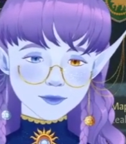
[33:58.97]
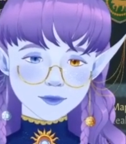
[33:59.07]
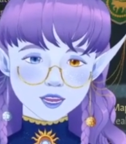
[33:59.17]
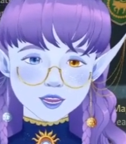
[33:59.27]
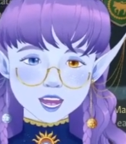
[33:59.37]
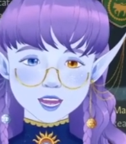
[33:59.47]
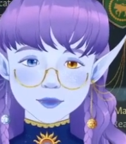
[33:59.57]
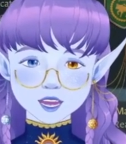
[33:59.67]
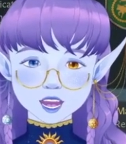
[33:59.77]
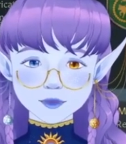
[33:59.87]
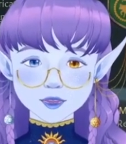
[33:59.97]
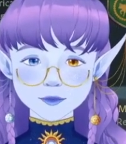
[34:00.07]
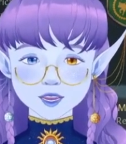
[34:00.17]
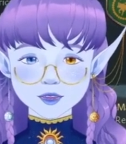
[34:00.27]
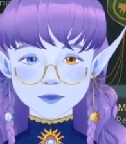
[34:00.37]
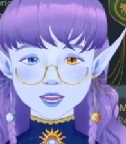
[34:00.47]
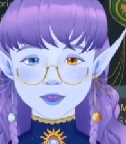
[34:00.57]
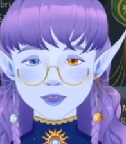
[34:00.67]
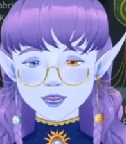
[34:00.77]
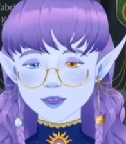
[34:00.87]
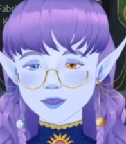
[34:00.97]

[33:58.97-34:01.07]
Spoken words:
actually help me build my den.